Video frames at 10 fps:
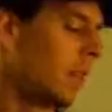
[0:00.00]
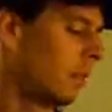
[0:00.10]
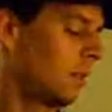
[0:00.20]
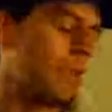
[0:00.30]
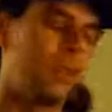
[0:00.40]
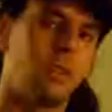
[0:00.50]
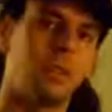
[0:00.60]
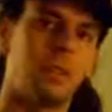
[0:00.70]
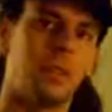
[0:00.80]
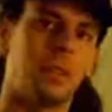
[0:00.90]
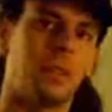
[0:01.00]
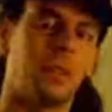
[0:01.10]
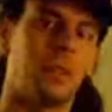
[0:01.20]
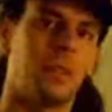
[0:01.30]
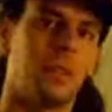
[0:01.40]
there's nothing tricky about the
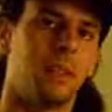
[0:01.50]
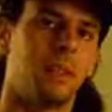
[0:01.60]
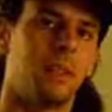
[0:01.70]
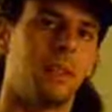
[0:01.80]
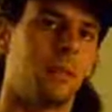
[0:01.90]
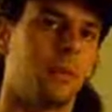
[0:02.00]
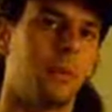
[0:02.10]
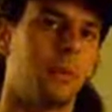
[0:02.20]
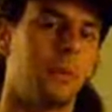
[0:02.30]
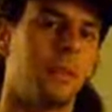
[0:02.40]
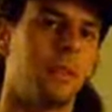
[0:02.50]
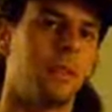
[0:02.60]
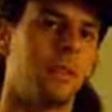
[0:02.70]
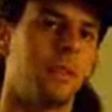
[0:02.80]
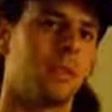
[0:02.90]
fingering here. Four
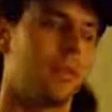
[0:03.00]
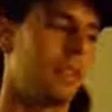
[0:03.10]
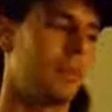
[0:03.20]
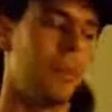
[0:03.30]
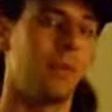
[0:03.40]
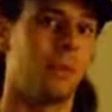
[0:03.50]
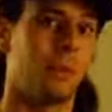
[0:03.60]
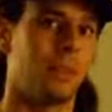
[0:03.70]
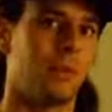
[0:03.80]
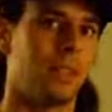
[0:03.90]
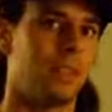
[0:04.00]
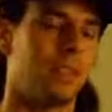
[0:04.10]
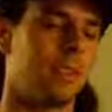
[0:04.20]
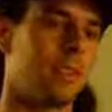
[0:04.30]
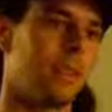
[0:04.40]
fingers, a span of four
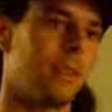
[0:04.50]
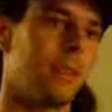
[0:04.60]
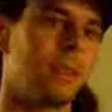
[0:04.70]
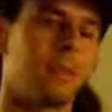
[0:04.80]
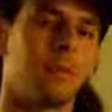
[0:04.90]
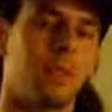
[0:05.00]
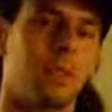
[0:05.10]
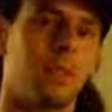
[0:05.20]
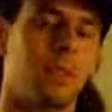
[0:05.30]
frets, each finger goes